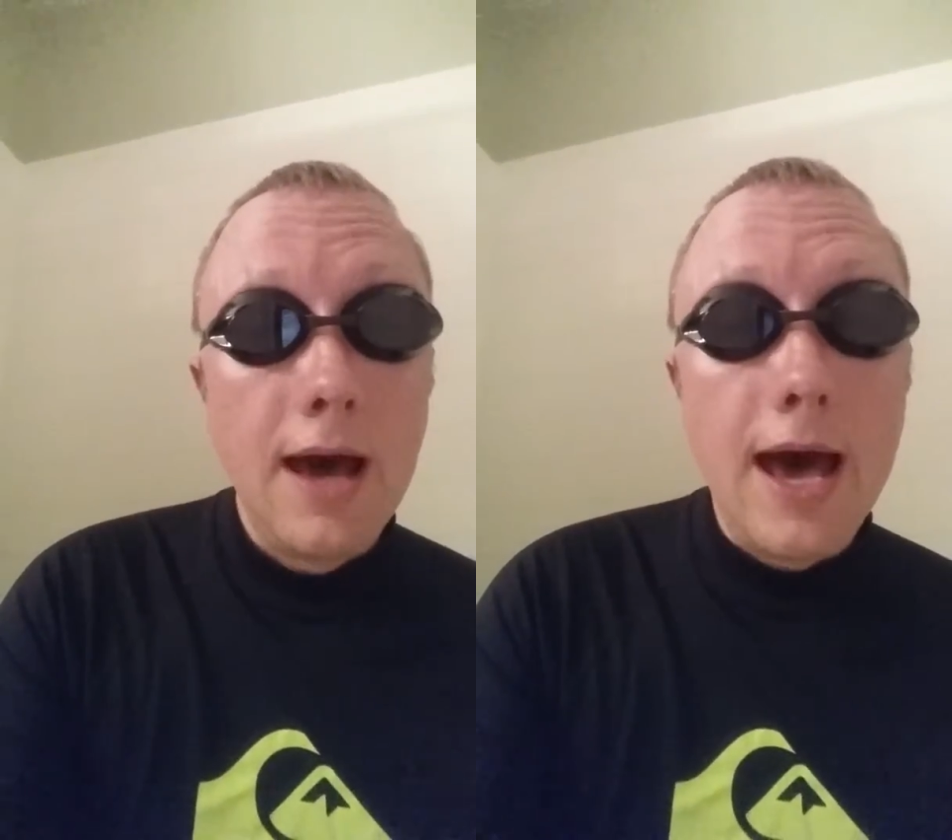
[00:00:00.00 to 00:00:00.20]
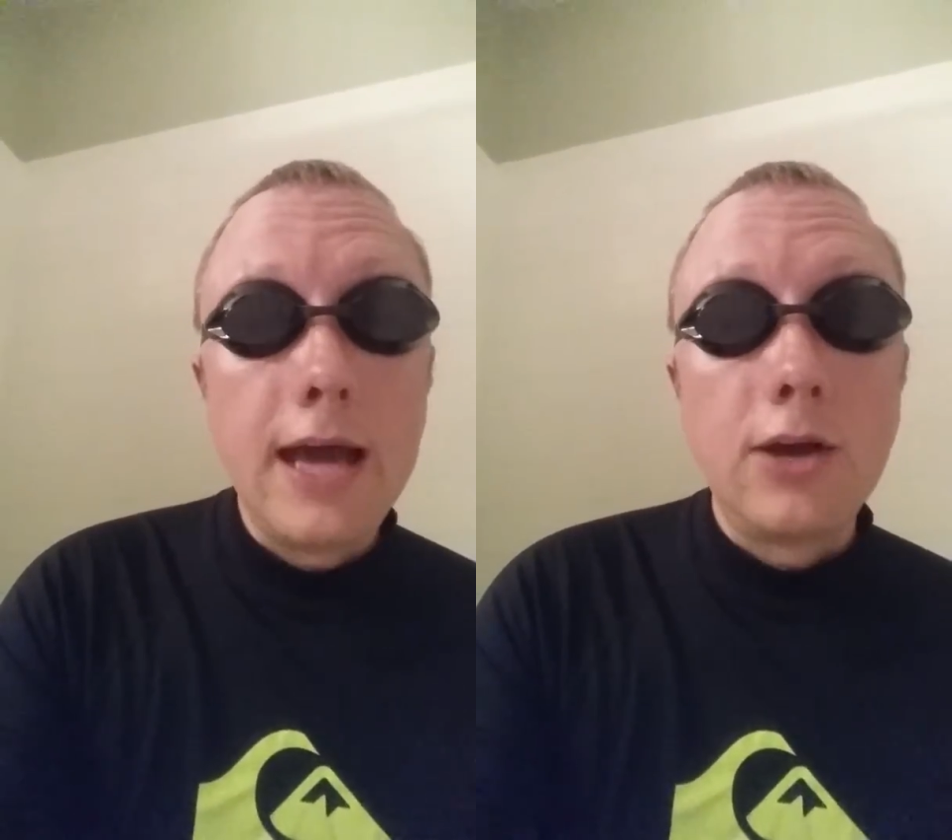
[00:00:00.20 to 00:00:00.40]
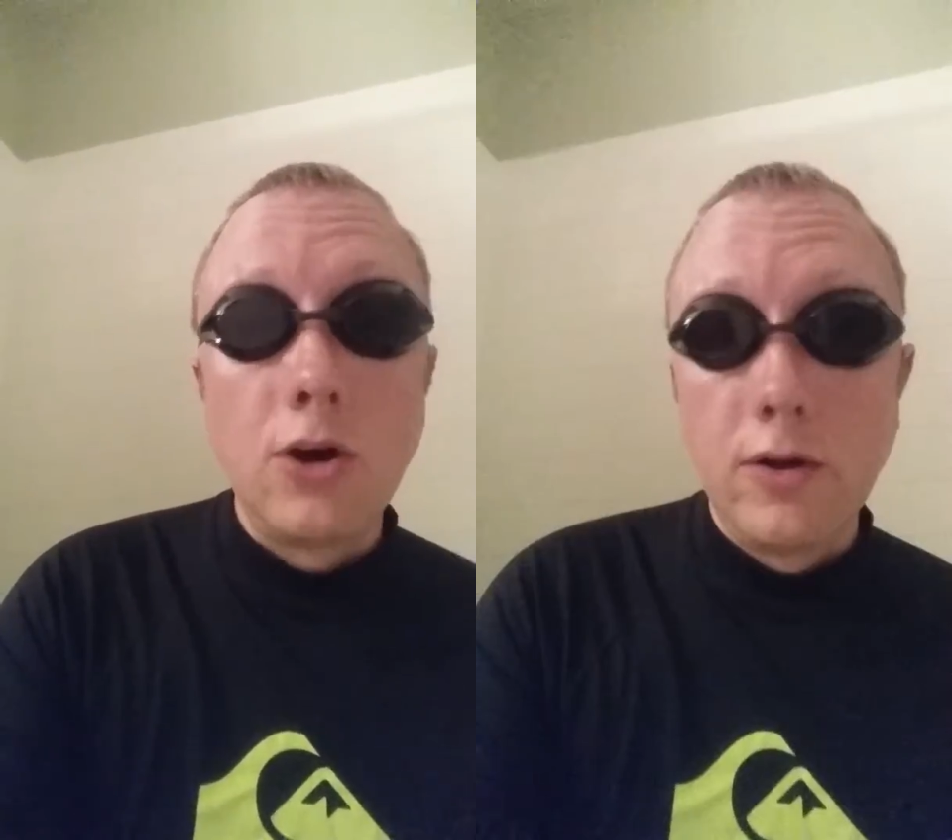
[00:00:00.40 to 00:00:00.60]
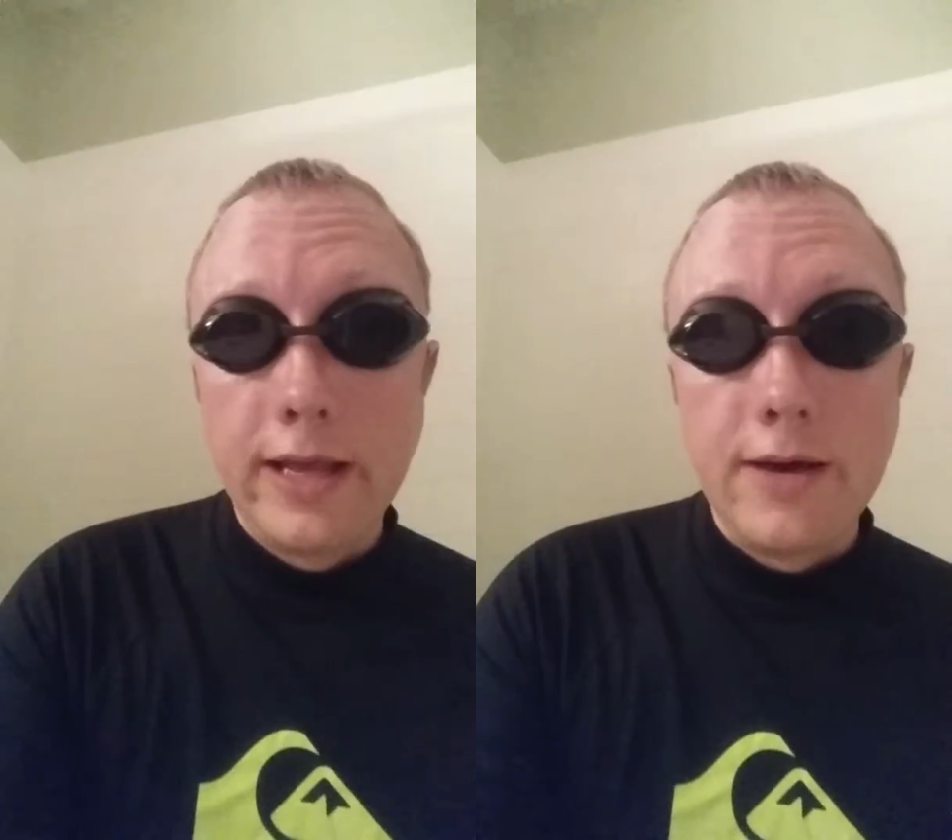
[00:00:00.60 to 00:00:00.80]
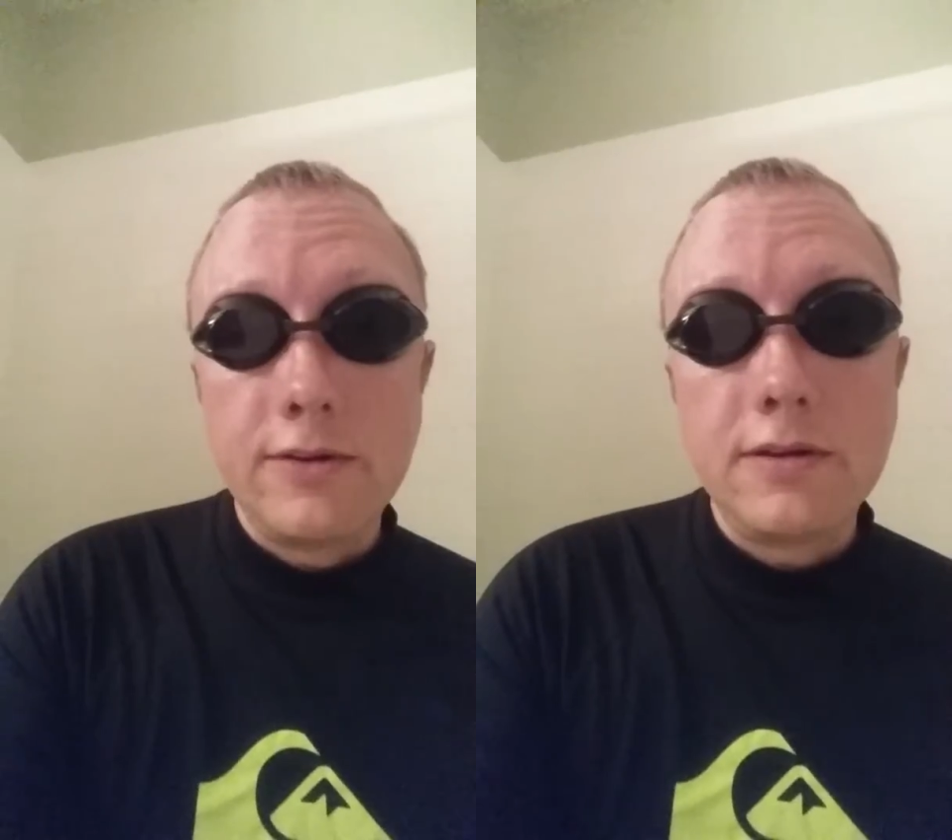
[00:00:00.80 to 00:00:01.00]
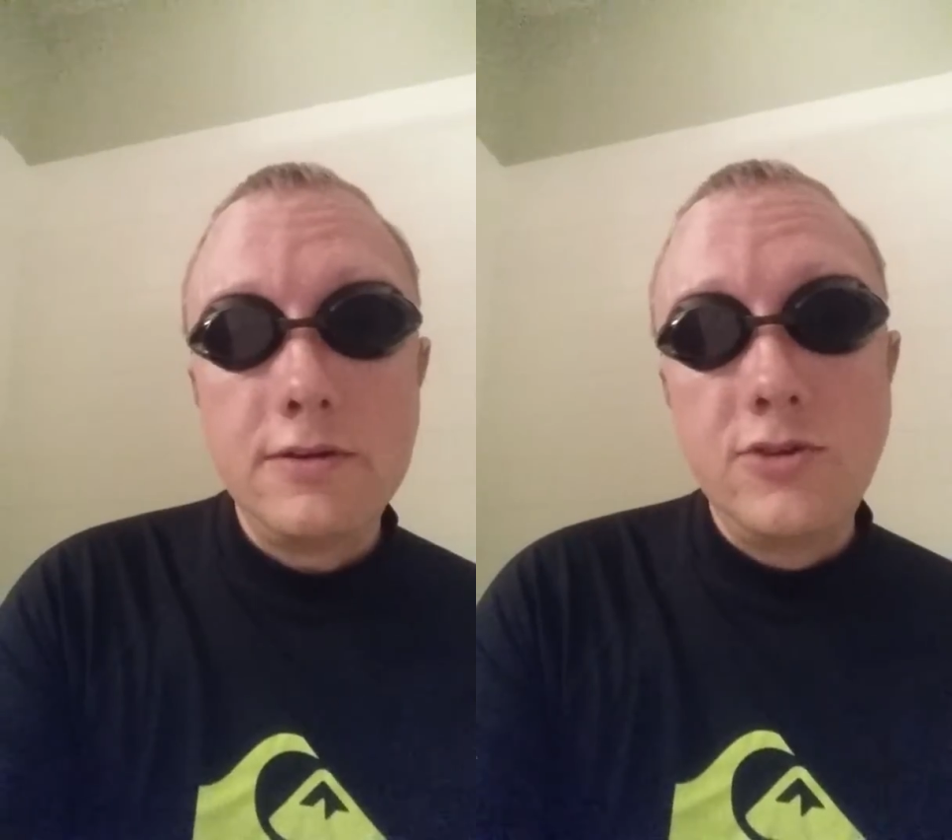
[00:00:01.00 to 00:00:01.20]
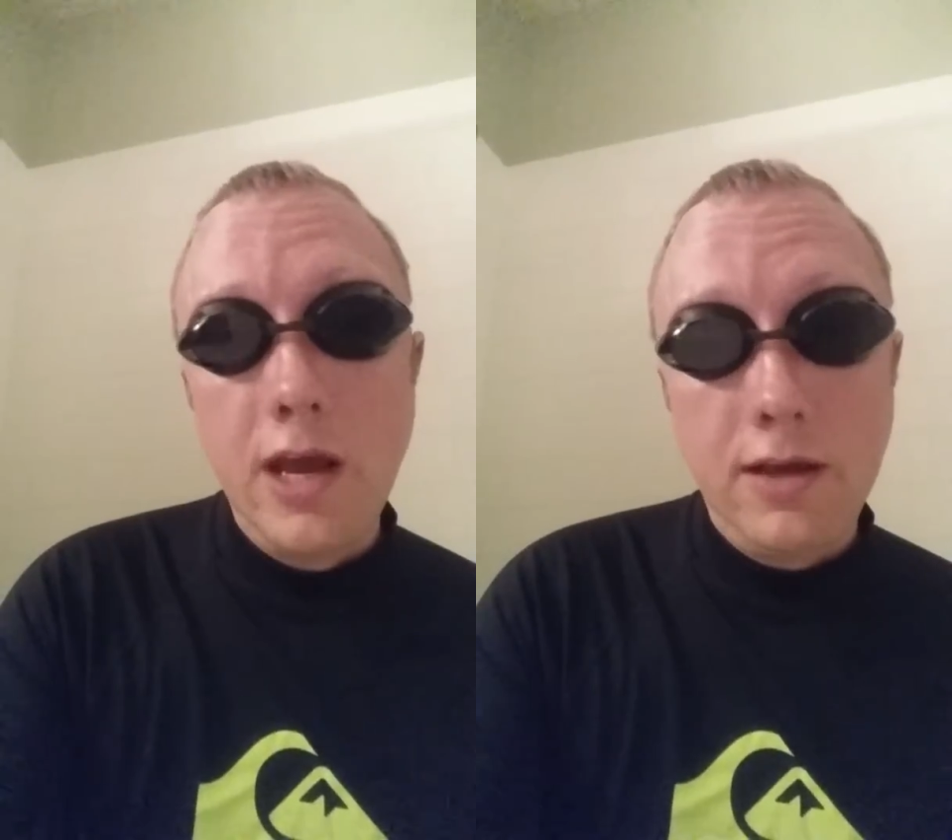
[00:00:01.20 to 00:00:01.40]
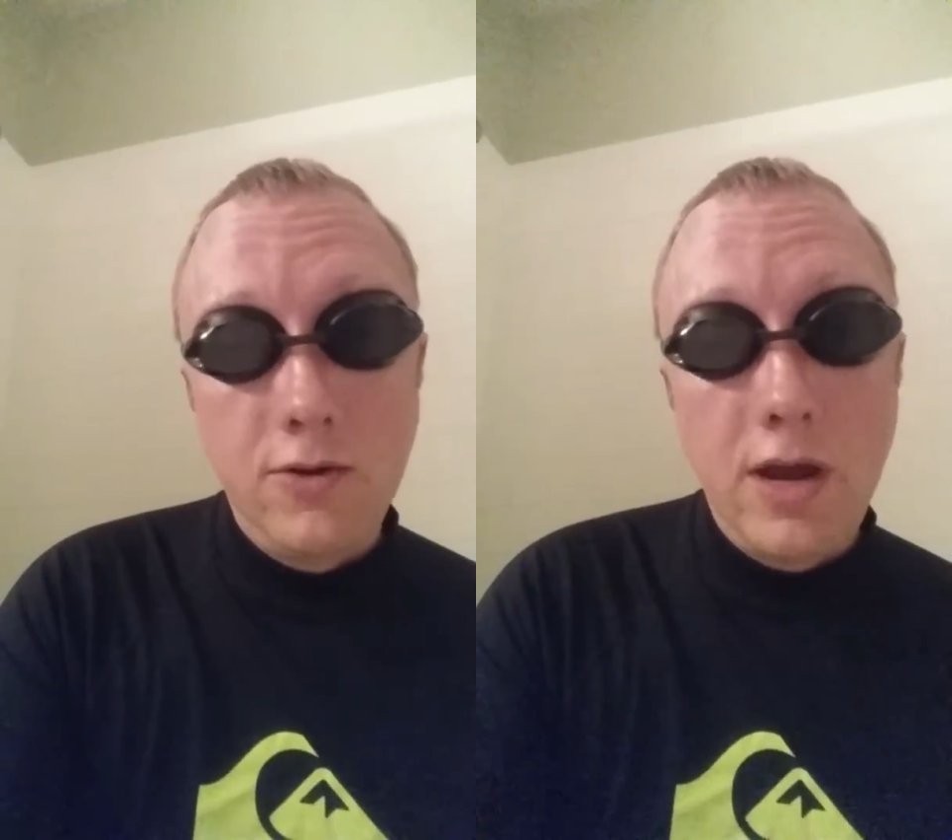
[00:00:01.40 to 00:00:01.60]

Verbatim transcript: I call out Jake